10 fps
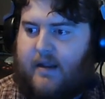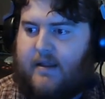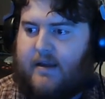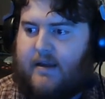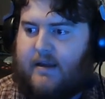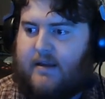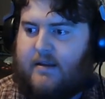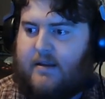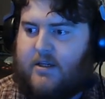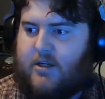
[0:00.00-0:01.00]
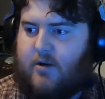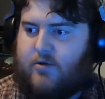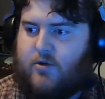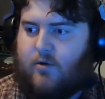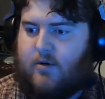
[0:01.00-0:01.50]
the the
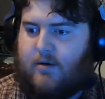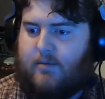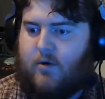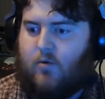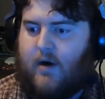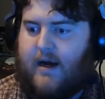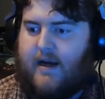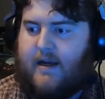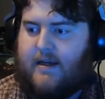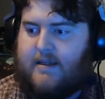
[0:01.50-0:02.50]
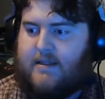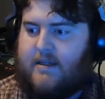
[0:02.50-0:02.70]
snowstorm was